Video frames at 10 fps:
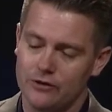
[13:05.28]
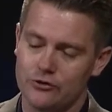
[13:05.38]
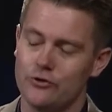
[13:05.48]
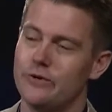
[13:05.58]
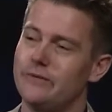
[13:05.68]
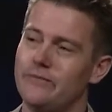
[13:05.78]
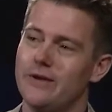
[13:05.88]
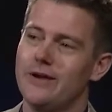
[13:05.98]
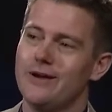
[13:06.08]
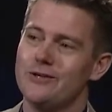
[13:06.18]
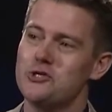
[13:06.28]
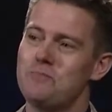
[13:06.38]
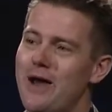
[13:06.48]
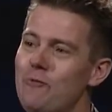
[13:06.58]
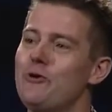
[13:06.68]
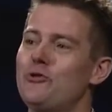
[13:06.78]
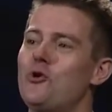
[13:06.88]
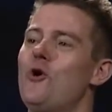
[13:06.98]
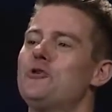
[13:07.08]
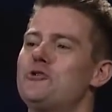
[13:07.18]
do it. Despite what the
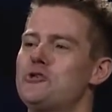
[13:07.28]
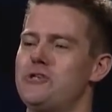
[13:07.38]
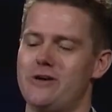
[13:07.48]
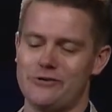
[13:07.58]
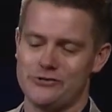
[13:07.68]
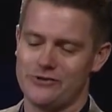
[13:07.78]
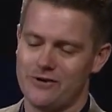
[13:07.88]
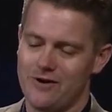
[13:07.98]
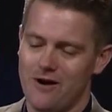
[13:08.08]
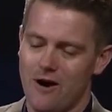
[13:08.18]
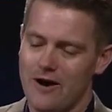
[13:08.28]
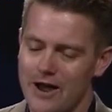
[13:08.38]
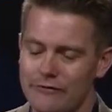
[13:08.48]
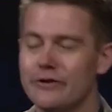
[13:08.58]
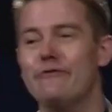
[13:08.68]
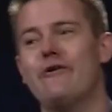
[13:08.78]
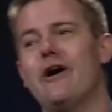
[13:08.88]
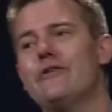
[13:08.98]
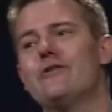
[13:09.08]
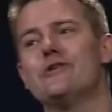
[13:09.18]
culture says, our Heavenly
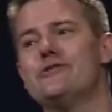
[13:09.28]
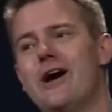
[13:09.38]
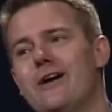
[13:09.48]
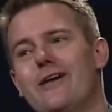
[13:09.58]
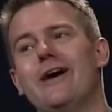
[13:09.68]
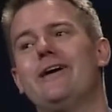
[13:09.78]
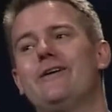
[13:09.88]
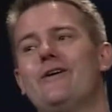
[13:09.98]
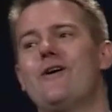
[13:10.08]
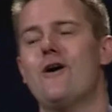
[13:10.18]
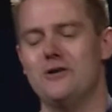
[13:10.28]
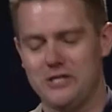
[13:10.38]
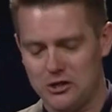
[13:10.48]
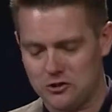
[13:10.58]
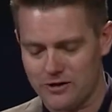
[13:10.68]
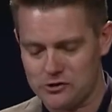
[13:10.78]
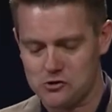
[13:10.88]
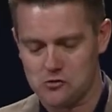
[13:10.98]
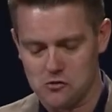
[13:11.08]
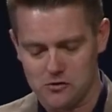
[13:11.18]
Father is not like our teacher at
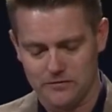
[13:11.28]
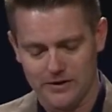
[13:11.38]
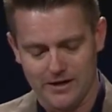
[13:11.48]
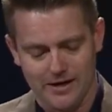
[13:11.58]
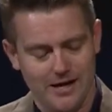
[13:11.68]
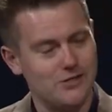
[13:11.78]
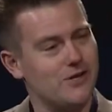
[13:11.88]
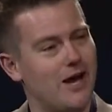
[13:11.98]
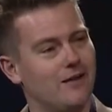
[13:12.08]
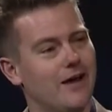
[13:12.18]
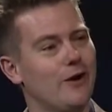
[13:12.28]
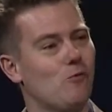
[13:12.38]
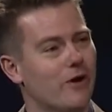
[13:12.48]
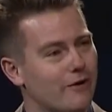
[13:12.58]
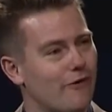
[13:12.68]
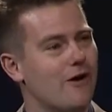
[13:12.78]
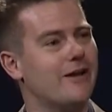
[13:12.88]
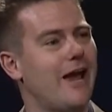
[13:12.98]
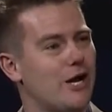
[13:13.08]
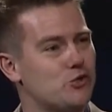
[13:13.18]
school. He's not like one of our
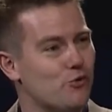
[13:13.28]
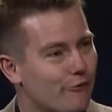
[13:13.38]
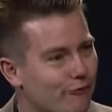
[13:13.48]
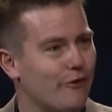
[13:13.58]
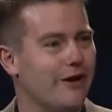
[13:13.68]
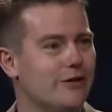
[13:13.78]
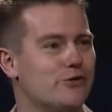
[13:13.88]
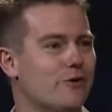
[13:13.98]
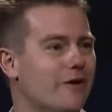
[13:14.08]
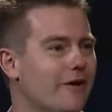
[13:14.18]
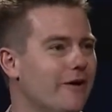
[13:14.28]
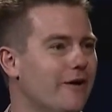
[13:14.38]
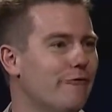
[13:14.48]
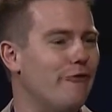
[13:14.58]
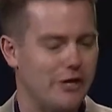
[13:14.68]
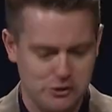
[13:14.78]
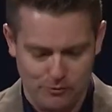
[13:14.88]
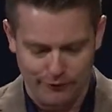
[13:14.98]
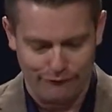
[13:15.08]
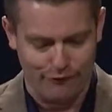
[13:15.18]
casual friends or a
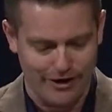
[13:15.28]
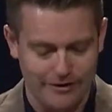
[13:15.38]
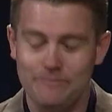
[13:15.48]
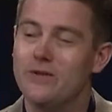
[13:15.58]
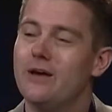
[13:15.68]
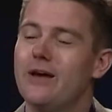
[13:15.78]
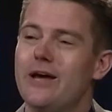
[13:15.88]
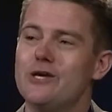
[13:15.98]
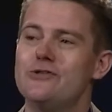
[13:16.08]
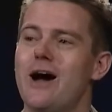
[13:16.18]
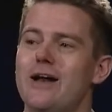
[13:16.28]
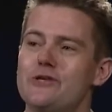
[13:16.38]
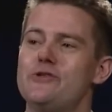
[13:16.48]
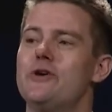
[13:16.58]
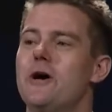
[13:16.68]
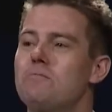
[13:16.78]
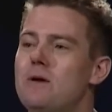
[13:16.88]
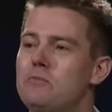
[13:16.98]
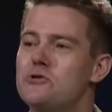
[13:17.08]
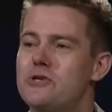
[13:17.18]
Facebook friend. He's not, as the young
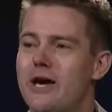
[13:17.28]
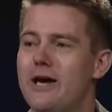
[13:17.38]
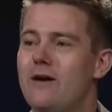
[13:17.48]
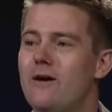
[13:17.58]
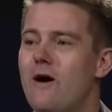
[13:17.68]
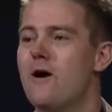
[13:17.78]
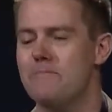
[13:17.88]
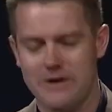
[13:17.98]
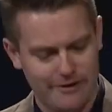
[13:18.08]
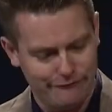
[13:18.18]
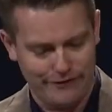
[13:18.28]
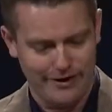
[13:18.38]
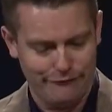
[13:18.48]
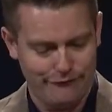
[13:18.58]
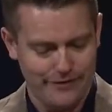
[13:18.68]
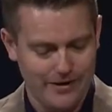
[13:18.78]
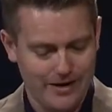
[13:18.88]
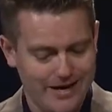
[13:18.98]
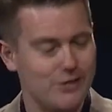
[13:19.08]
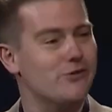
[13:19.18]
people say, our BFF.
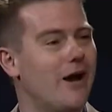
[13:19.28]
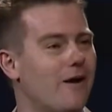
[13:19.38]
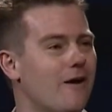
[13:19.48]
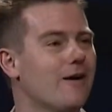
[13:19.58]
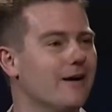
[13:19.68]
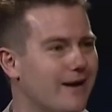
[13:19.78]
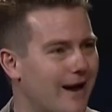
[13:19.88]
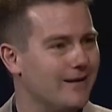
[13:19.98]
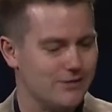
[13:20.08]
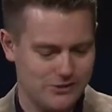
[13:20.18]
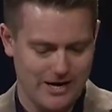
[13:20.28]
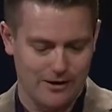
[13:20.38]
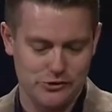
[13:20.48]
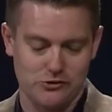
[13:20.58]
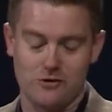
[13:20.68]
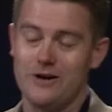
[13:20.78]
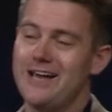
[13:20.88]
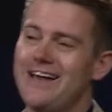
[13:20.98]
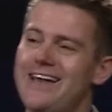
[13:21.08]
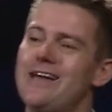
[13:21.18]
He's not our guidance counselor.
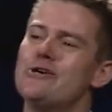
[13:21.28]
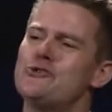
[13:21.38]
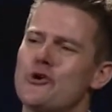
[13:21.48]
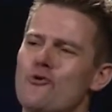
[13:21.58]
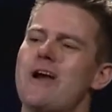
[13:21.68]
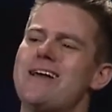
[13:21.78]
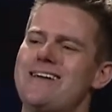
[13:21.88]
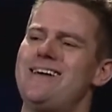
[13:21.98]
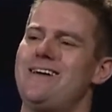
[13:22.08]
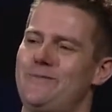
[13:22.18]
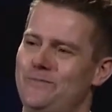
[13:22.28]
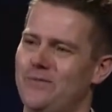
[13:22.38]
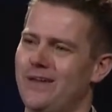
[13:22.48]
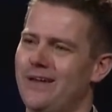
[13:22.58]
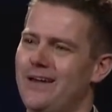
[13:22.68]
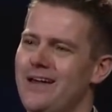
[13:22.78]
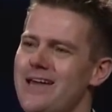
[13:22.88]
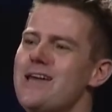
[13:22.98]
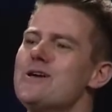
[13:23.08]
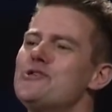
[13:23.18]
He is a great king.
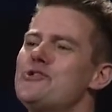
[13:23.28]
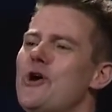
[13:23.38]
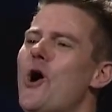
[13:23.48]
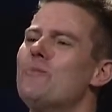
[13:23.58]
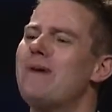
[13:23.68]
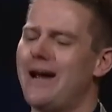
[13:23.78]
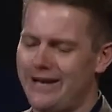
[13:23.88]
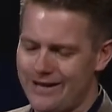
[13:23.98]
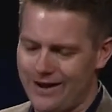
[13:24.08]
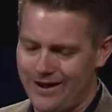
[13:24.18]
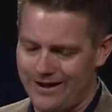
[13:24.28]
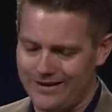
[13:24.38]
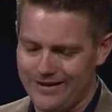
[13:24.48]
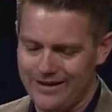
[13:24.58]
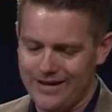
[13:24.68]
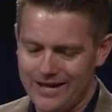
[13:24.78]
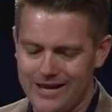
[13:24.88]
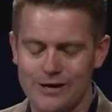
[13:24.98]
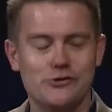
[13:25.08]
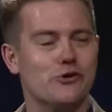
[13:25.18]
He is the Almighty God.
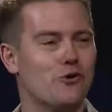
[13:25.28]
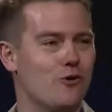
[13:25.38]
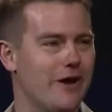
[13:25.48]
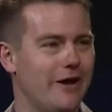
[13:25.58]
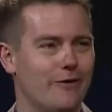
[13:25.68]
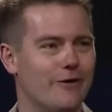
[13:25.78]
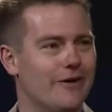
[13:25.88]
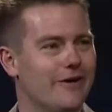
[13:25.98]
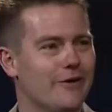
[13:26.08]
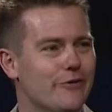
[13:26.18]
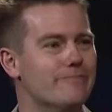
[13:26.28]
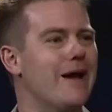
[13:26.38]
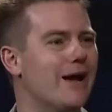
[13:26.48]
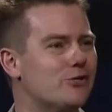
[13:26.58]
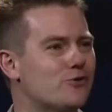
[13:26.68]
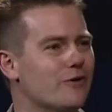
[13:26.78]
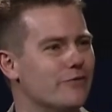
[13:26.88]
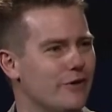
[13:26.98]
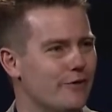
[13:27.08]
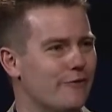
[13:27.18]
He is the creator, the master of
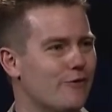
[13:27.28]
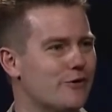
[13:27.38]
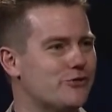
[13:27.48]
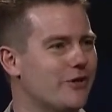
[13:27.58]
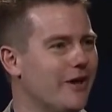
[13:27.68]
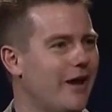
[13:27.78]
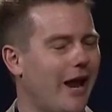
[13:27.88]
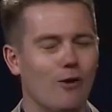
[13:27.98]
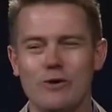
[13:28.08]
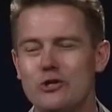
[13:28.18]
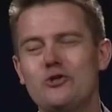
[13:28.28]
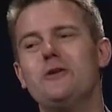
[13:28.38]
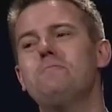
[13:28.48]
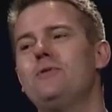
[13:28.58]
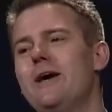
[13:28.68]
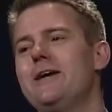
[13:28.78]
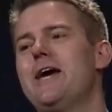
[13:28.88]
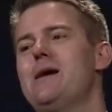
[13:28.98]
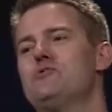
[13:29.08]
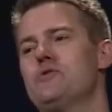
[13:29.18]
the universe. And we shouldn't play
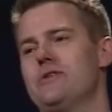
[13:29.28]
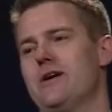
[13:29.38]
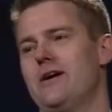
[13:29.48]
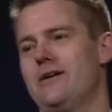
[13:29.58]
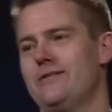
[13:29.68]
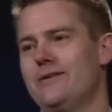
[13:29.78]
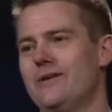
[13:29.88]
games with God.